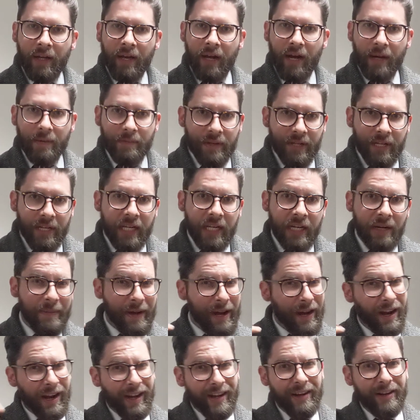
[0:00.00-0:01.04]
I'm thinking
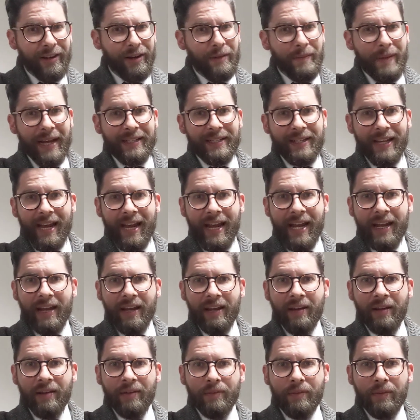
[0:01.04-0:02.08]
about I got to go back to
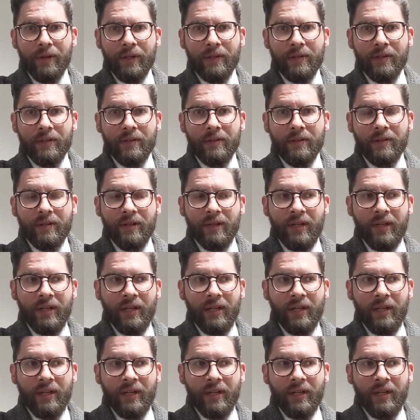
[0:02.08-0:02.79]
A pretty soon.